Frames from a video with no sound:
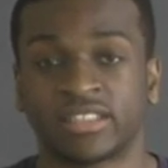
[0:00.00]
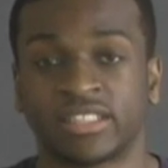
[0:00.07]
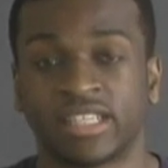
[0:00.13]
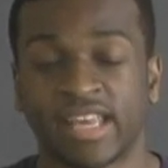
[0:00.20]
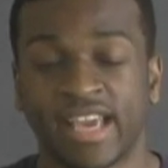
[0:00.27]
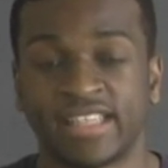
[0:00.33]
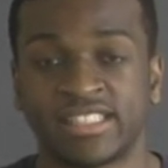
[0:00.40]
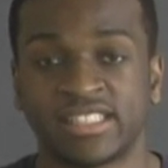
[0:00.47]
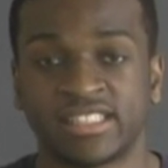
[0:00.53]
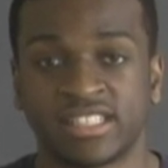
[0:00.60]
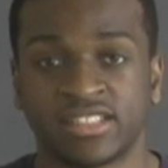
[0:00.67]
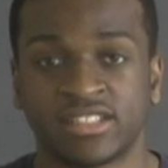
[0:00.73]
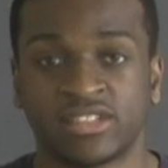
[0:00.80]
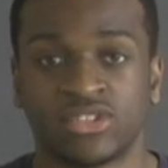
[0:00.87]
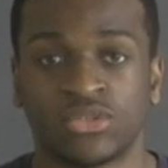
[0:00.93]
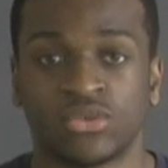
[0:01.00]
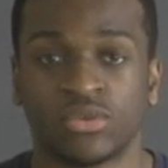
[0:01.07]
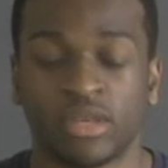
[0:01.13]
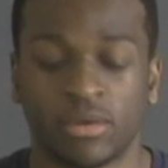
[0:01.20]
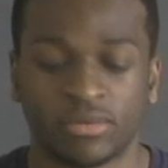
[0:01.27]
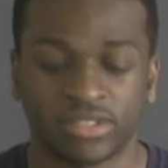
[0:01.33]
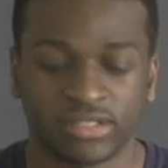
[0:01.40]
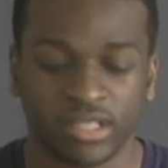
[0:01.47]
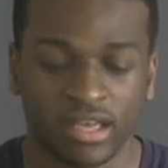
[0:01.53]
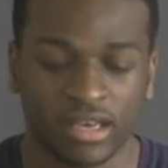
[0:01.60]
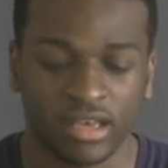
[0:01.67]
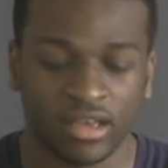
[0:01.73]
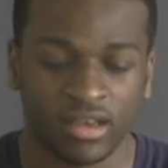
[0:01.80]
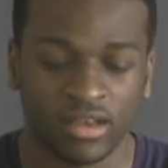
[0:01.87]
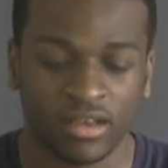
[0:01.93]
in 1862 there was
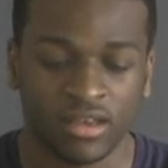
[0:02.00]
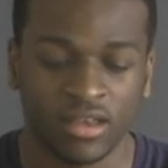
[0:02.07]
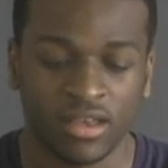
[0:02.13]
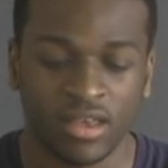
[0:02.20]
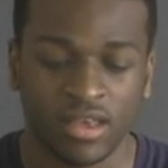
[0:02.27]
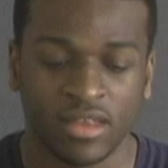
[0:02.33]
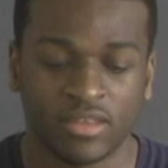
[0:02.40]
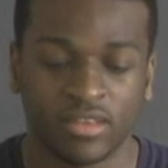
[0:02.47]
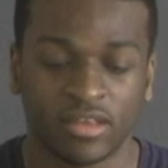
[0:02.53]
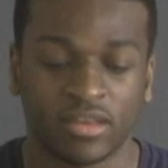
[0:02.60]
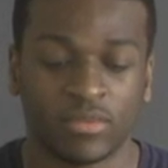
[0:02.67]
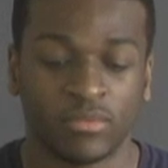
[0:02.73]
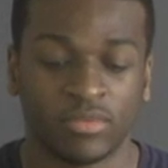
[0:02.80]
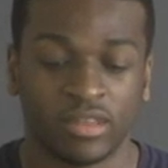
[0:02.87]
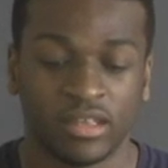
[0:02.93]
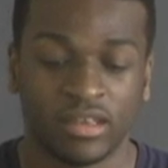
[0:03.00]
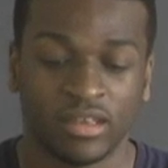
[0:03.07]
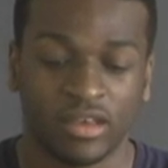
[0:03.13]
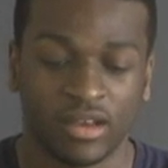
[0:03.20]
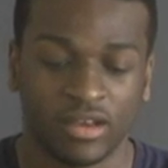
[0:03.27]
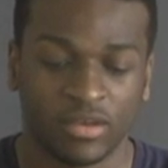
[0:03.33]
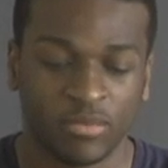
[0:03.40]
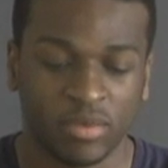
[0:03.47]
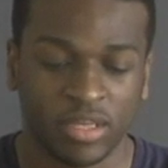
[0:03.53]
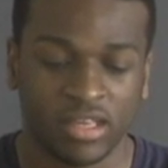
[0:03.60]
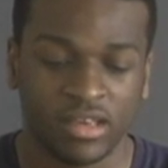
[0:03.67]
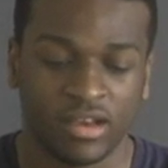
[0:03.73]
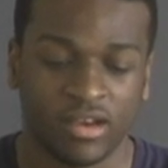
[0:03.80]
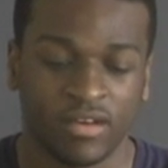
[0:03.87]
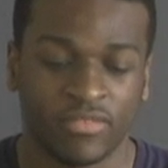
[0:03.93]
the
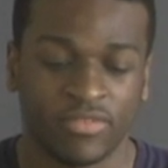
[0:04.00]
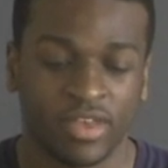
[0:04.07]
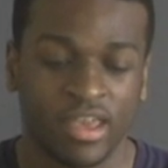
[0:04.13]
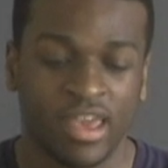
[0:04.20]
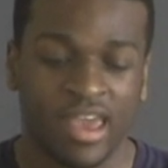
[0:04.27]
Committee of